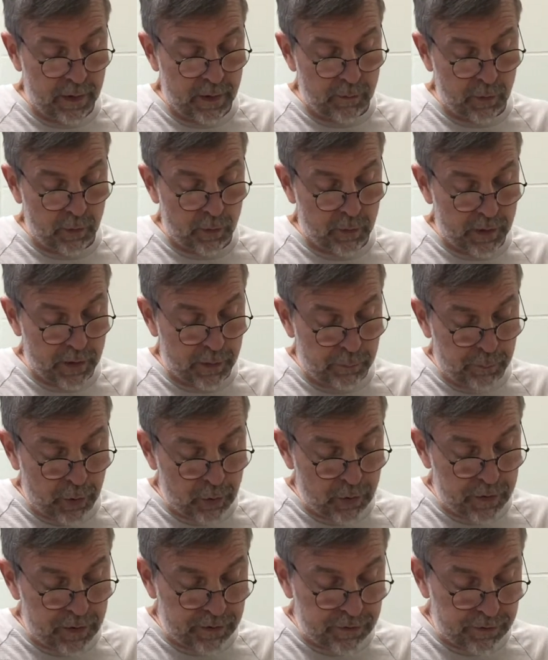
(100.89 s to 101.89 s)
But we're going to
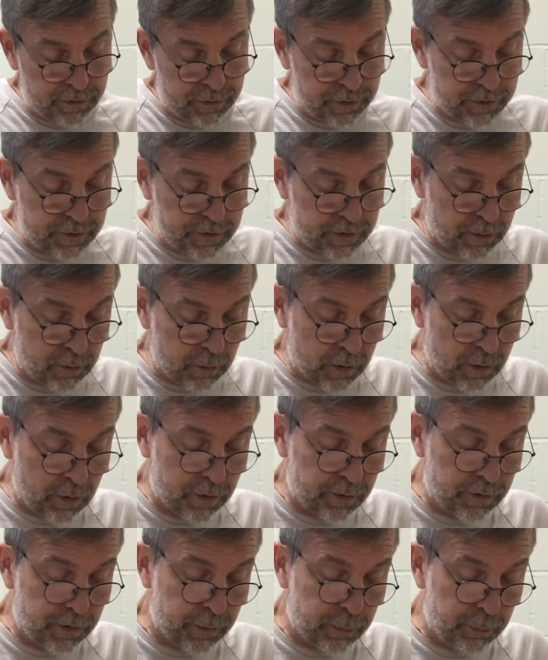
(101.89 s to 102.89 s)
poke it through so that we're going
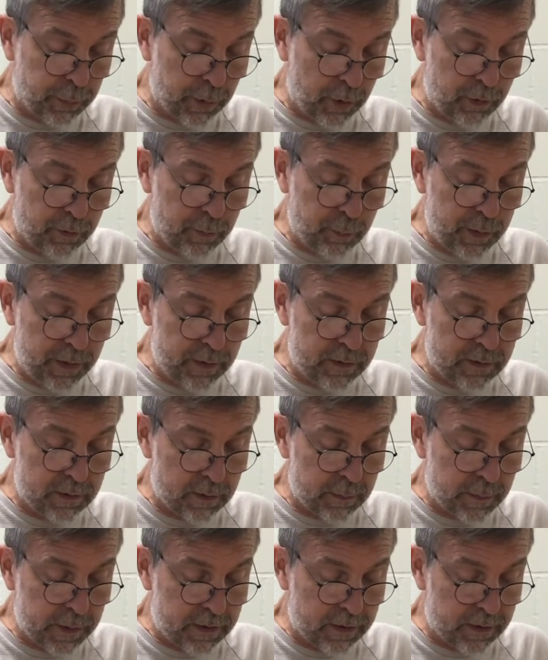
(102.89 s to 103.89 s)
through both pieces of
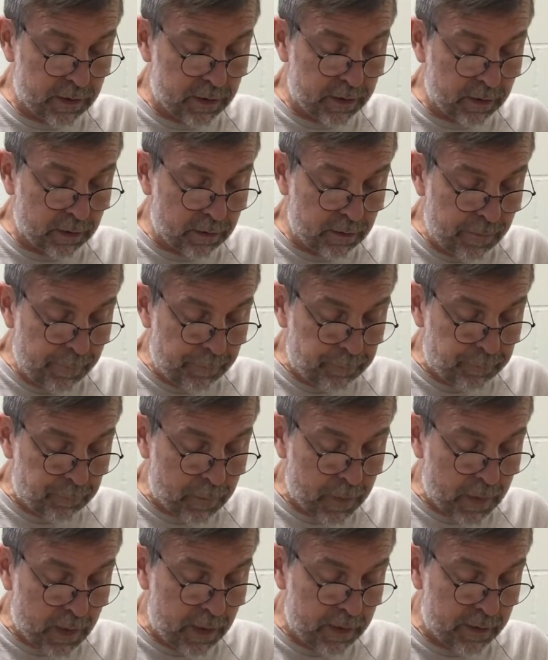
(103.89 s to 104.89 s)
material,
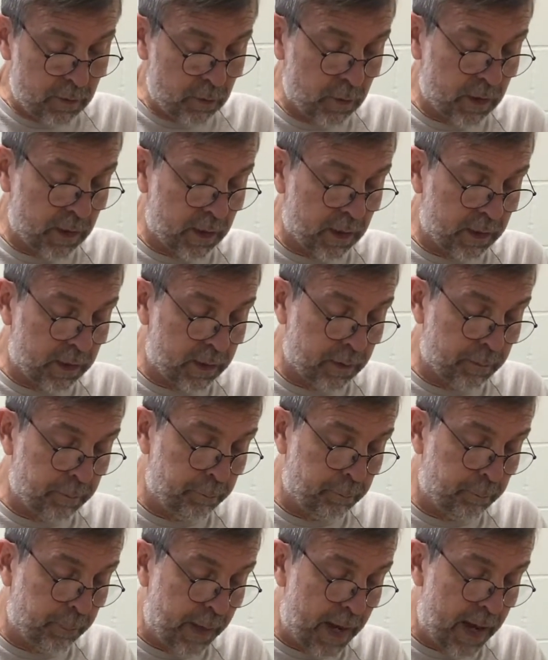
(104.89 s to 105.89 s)
and then we're going to come
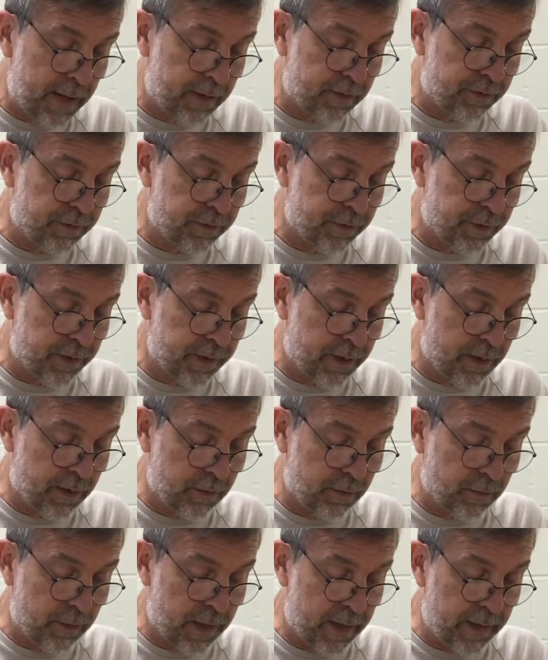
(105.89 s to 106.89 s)
back through the other
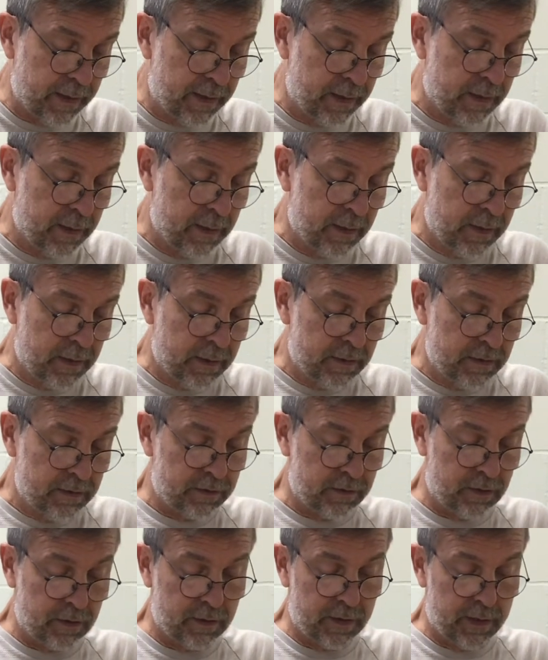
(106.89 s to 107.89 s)
way
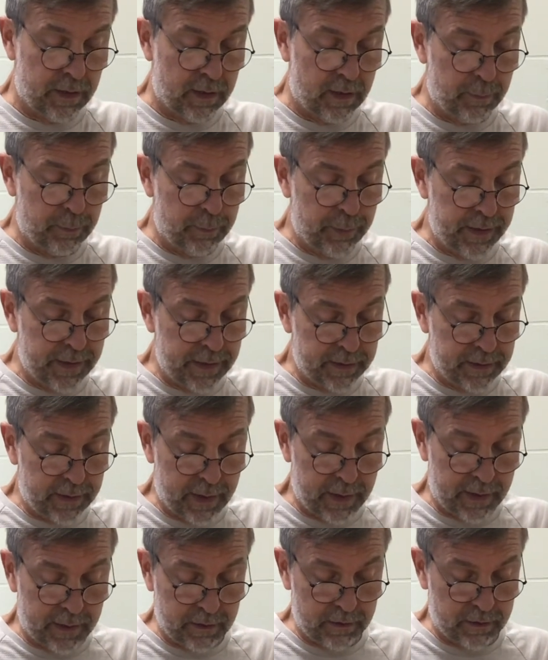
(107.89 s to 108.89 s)
so that our pin
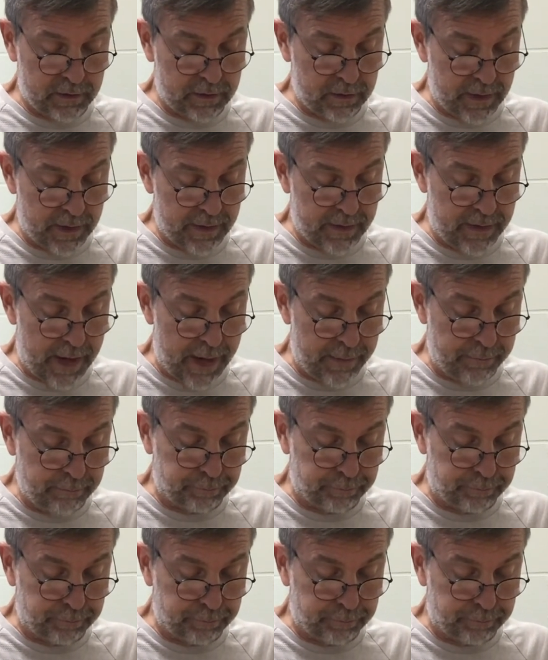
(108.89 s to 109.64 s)
kind of looks like that.